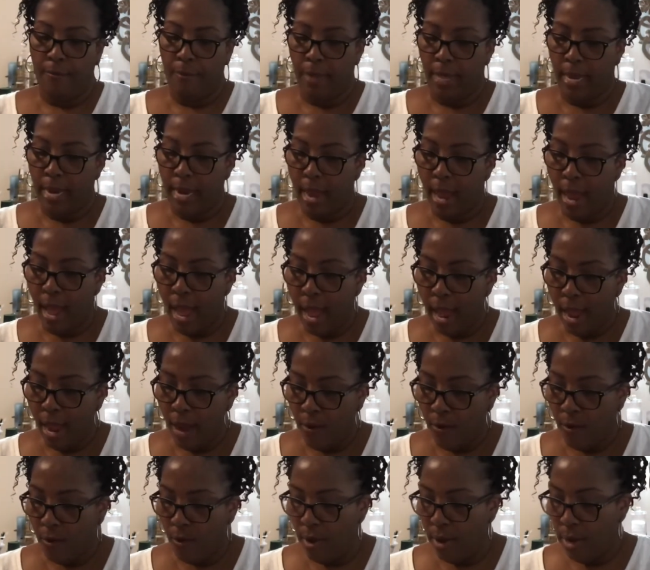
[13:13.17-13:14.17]
Now, I
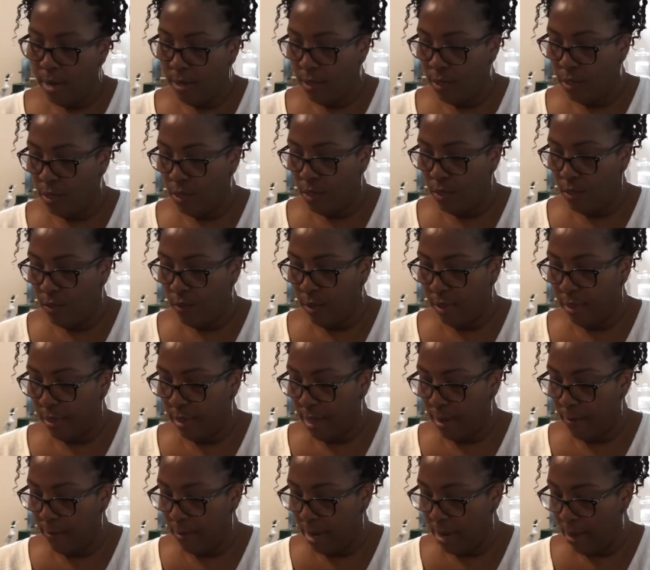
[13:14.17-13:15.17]
want to do a
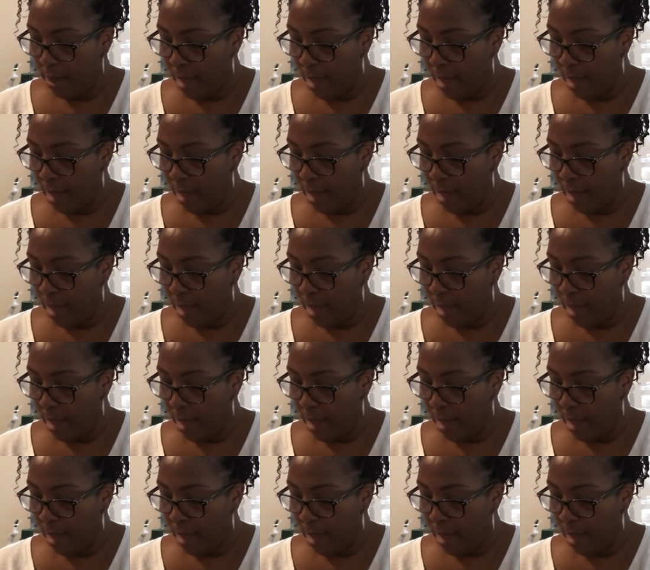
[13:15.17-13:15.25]
thumbnail.